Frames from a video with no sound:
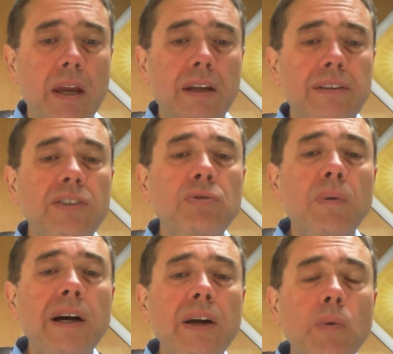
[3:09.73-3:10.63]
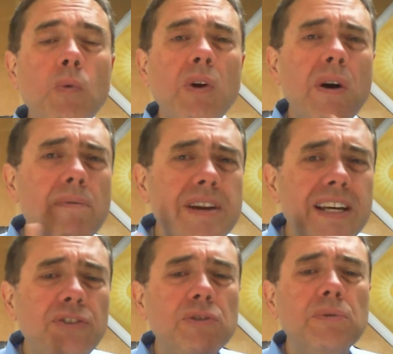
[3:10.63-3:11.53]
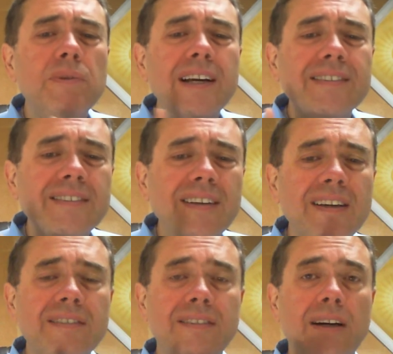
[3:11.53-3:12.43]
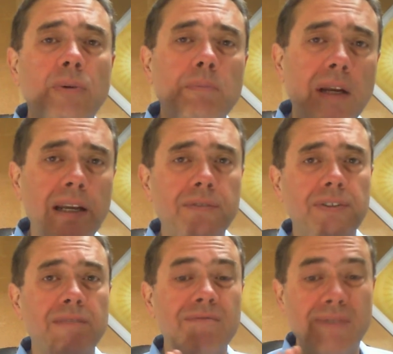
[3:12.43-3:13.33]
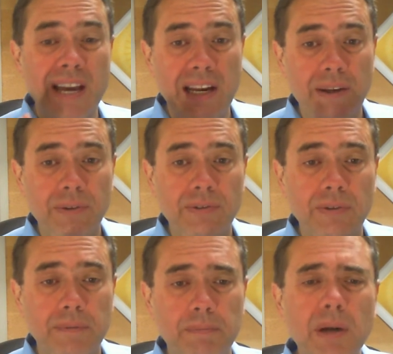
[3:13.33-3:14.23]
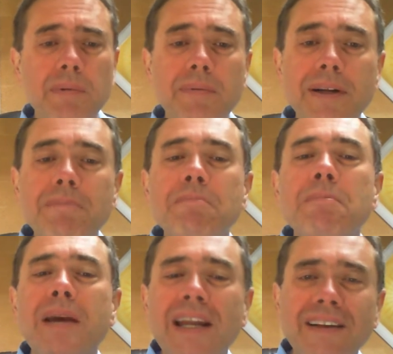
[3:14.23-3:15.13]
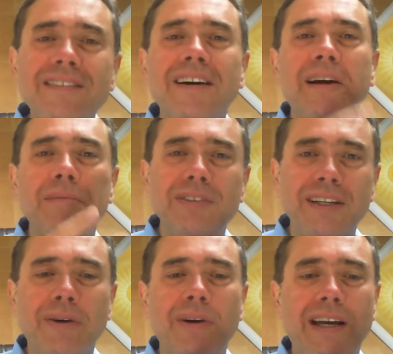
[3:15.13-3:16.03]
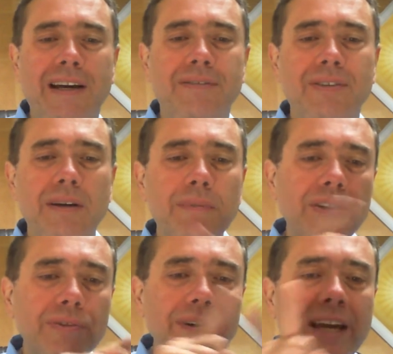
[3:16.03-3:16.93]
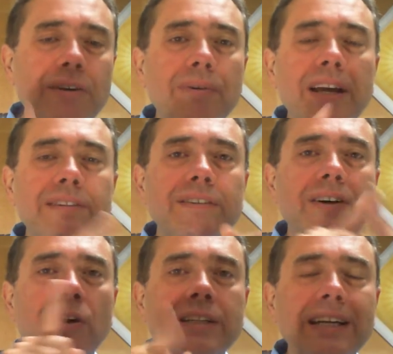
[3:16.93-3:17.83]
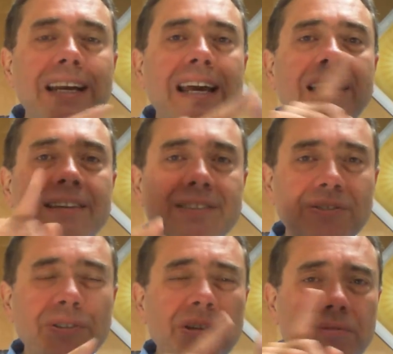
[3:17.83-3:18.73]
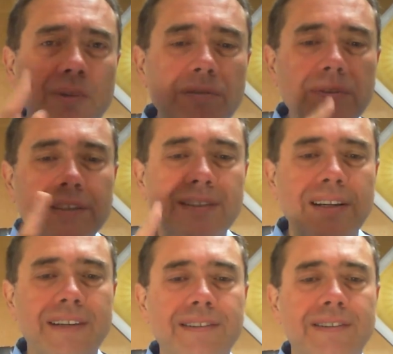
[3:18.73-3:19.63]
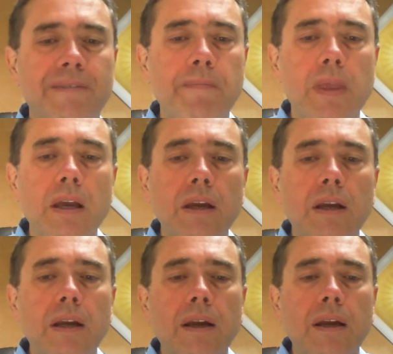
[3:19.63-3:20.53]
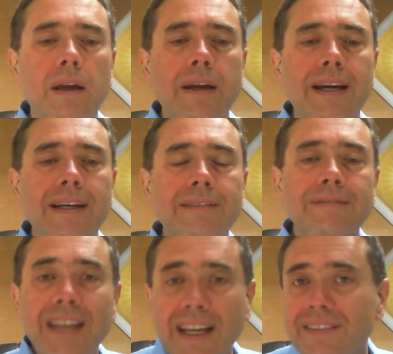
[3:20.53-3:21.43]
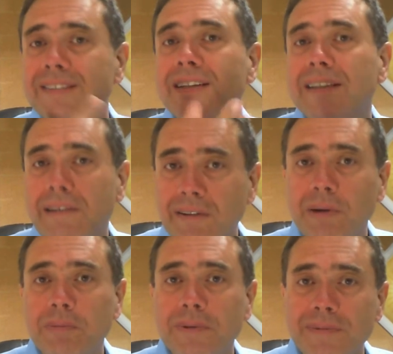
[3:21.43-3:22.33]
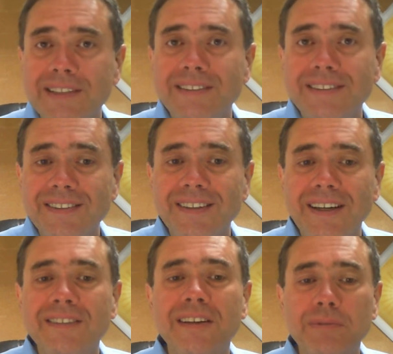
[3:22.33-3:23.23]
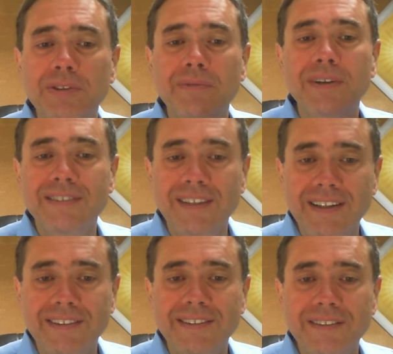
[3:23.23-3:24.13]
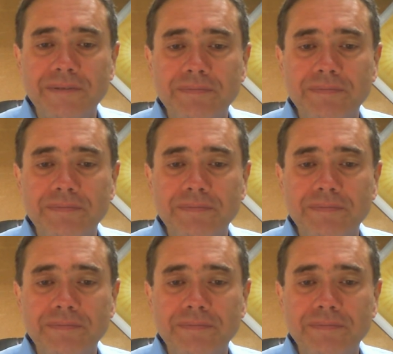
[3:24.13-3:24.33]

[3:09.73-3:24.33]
This is why we all need to reassess our beliefs and values, probably many times in our lives, because you can create other layers, of resilience. And that's the development in terms of resilience.